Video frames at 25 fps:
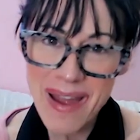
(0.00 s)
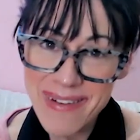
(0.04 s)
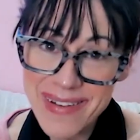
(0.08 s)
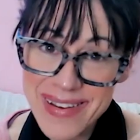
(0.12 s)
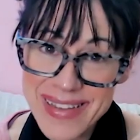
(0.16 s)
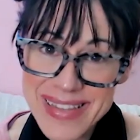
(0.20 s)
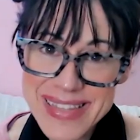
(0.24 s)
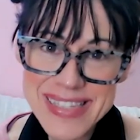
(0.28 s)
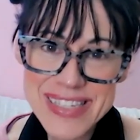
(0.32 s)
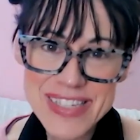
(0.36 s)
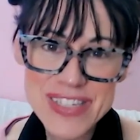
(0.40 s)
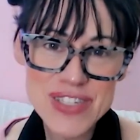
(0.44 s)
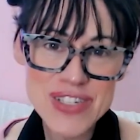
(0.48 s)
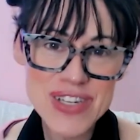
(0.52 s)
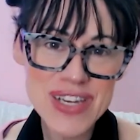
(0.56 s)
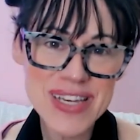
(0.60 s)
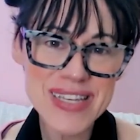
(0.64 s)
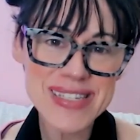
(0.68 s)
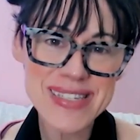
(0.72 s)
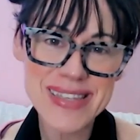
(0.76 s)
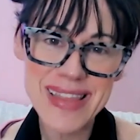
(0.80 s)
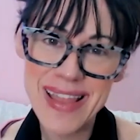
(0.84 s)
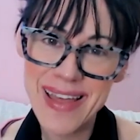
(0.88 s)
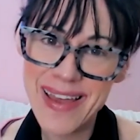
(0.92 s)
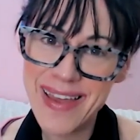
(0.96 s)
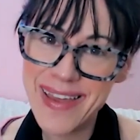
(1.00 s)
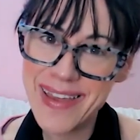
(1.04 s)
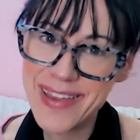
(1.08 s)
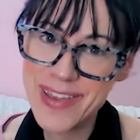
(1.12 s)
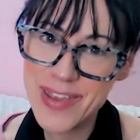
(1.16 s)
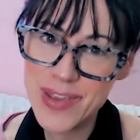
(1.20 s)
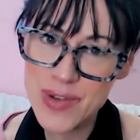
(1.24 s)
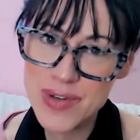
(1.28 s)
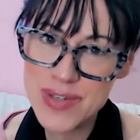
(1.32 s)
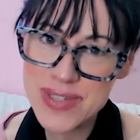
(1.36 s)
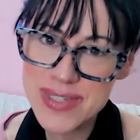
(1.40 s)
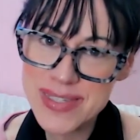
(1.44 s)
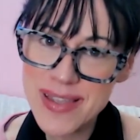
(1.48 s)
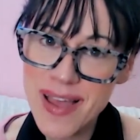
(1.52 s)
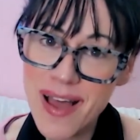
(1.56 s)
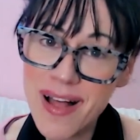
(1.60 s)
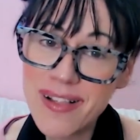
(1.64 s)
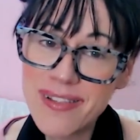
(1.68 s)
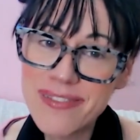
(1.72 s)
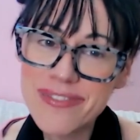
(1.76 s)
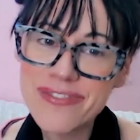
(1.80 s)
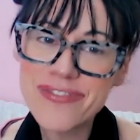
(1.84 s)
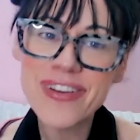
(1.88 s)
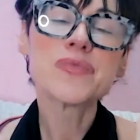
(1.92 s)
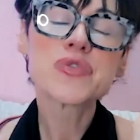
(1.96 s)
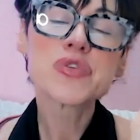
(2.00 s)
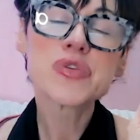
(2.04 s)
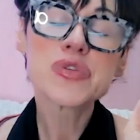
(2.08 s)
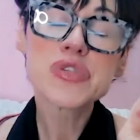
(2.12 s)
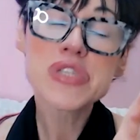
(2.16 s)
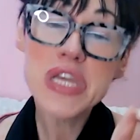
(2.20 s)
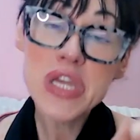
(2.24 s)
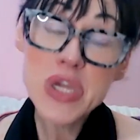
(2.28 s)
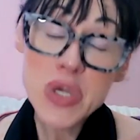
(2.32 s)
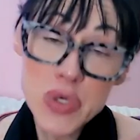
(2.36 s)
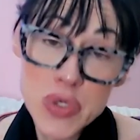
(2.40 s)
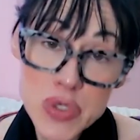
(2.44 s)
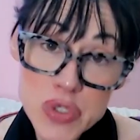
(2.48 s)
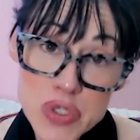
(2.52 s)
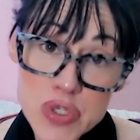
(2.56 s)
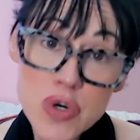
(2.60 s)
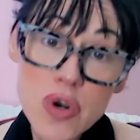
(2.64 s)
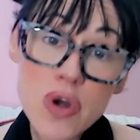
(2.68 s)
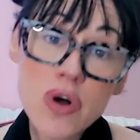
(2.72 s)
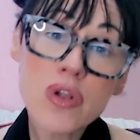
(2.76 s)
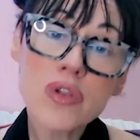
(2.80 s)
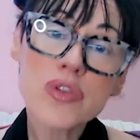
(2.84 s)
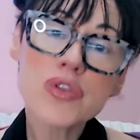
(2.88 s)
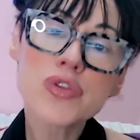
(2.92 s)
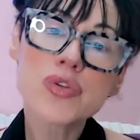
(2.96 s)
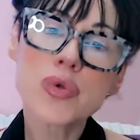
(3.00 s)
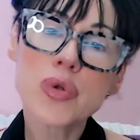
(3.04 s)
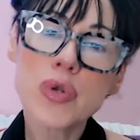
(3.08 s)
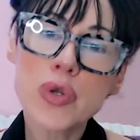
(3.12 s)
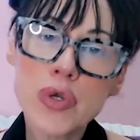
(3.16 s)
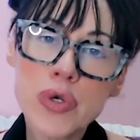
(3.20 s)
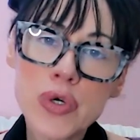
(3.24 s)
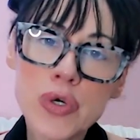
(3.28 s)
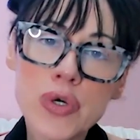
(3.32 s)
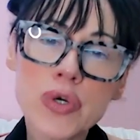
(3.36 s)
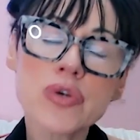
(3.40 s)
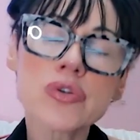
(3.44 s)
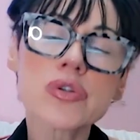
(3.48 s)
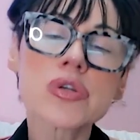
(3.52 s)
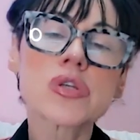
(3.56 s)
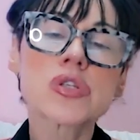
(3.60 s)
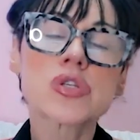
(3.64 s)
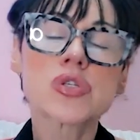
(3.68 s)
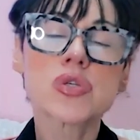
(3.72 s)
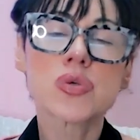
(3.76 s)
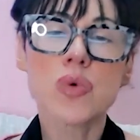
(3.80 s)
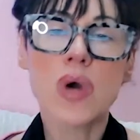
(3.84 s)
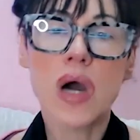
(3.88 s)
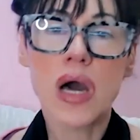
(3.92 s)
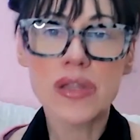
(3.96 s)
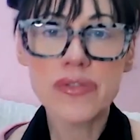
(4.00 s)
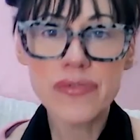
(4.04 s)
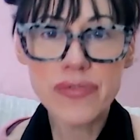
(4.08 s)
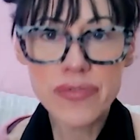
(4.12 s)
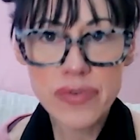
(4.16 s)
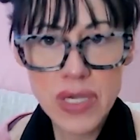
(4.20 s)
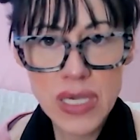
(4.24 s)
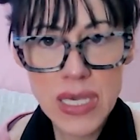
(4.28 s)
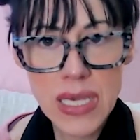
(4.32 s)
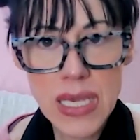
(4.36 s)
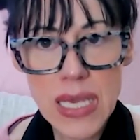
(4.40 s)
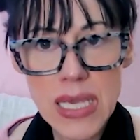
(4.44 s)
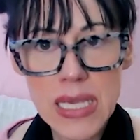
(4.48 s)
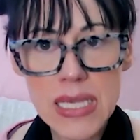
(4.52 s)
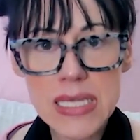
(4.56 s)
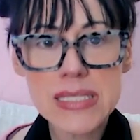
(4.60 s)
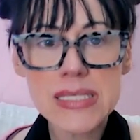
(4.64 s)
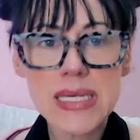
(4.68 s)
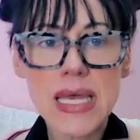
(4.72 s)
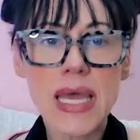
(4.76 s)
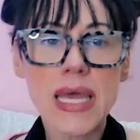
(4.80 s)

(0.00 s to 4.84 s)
parents just like yourself, to take control, to learn, to advocate,